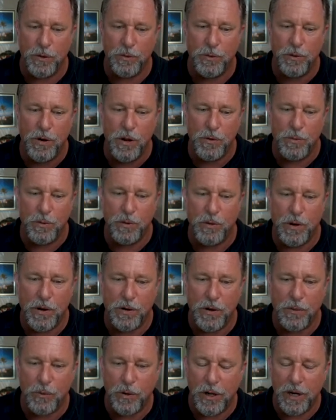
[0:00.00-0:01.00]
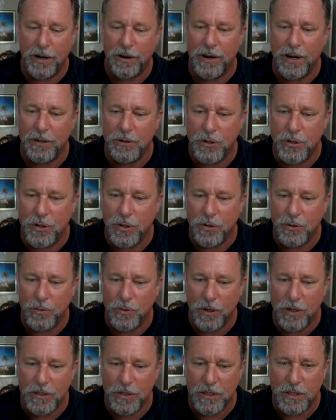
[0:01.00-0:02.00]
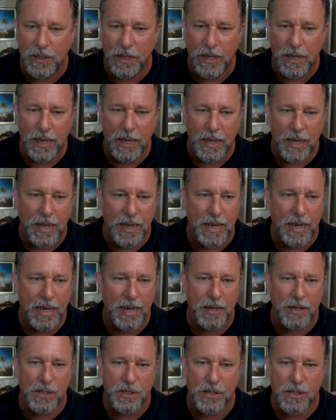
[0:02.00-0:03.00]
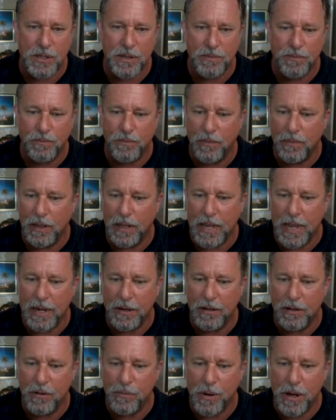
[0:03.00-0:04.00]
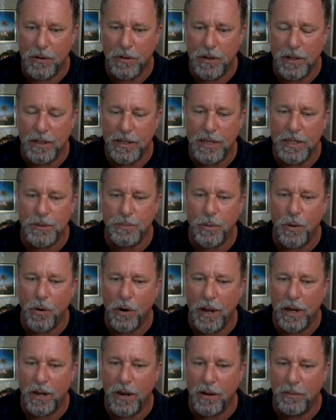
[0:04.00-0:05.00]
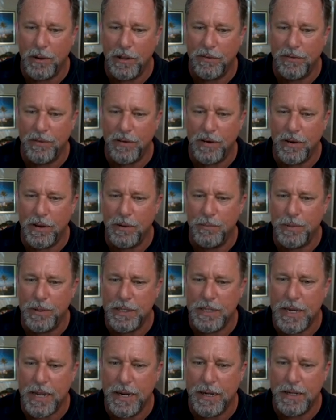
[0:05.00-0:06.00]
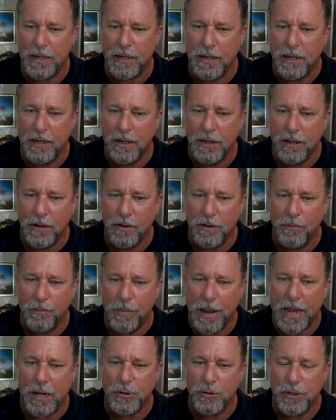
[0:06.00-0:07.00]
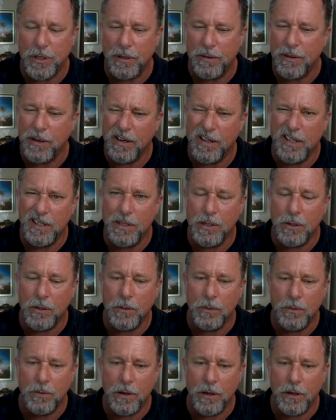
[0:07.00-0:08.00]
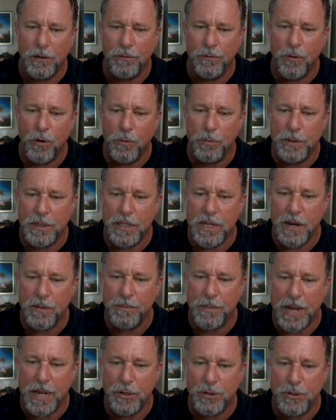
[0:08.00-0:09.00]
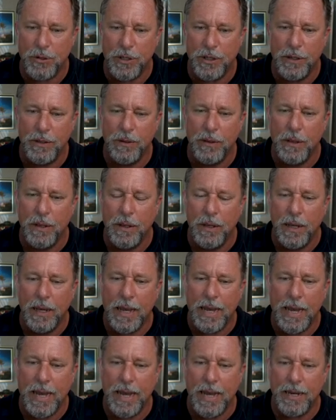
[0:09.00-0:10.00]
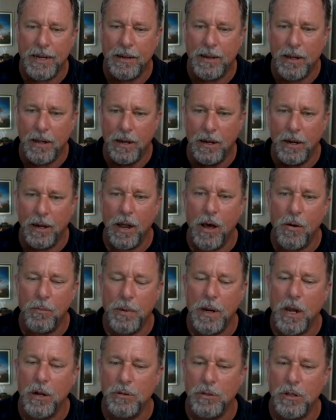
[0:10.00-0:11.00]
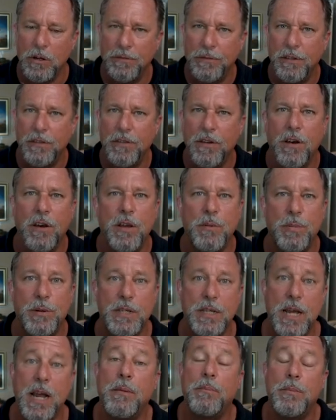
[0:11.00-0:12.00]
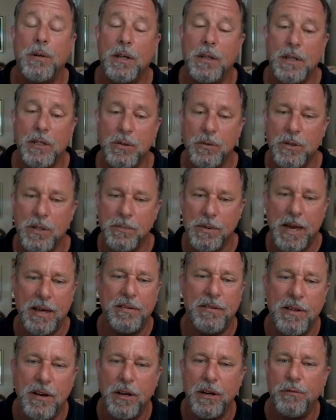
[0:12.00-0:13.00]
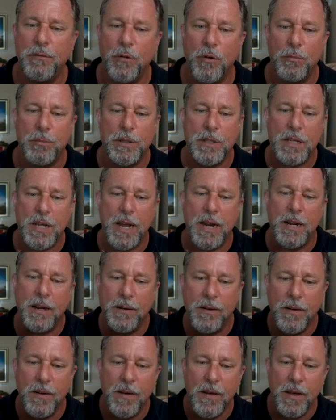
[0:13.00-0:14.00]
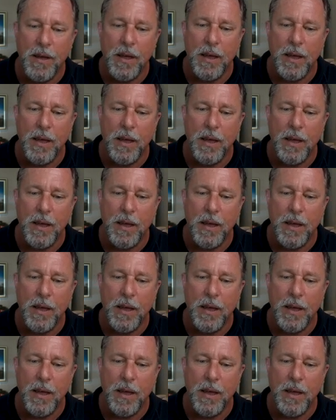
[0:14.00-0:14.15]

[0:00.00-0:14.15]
We would know what our altitude was and just land on the boat. At this point, I'm at thirty percent battery, thirty-two, thirty-four percent battery, and an alarm goes off at thirty percent, but this was about thirty-four percent.